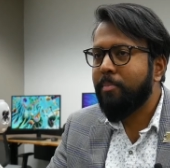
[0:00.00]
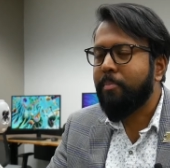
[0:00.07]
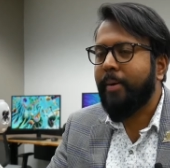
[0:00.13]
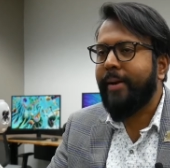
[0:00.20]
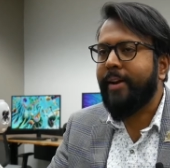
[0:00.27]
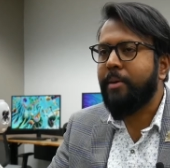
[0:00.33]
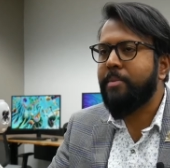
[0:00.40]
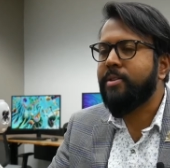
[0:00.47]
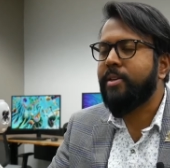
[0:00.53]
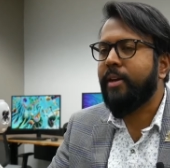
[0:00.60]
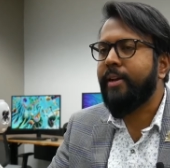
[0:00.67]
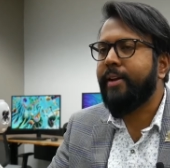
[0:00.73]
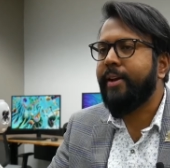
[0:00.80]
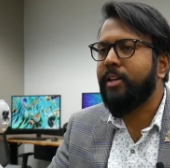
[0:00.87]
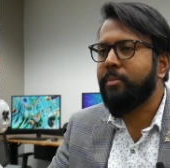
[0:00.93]
My name is
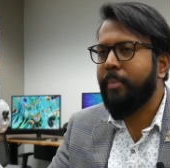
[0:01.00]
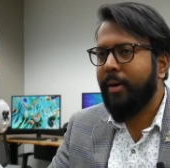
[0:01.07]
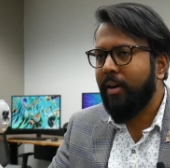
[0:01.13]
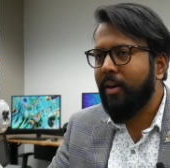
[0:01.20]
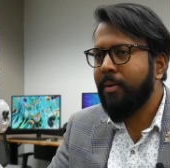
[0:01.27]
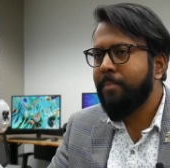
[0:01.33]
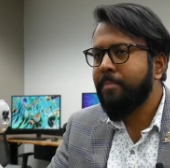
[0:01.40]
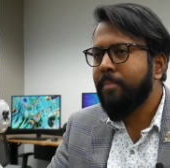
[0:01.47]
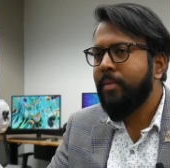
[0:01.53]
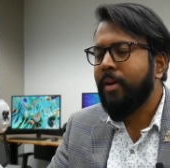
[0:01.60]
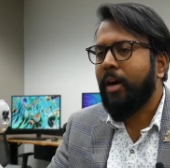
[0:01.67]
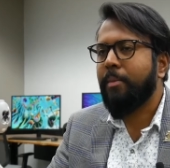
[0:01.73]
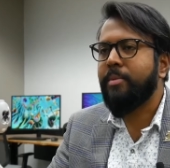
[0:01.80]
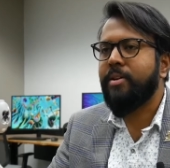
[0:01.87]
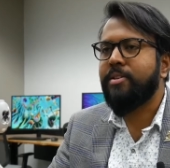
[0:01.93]
Aniket Bera.
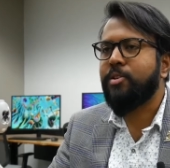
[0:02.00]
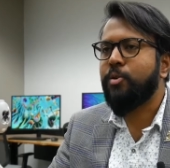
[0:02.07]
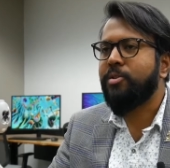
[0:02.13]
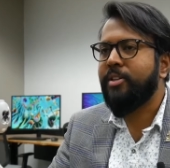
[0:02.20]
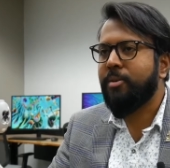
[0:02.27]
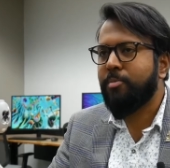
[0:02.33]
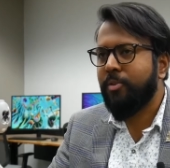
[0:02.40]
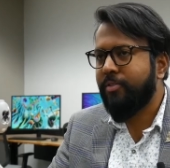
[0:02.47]
I'm an associate